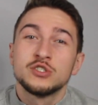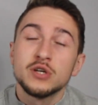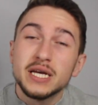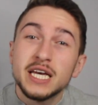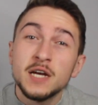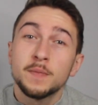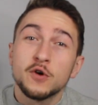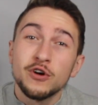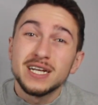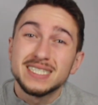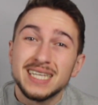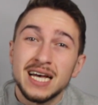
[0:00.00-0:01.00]
you keep
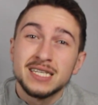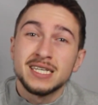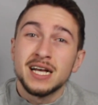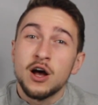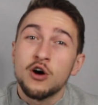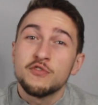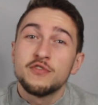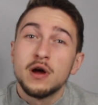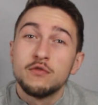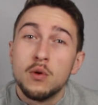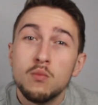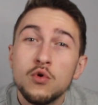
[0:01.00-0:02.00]
criticizing our
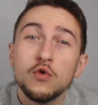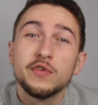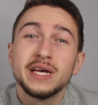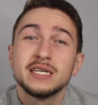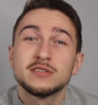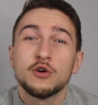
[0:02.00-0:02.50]
favorite movies,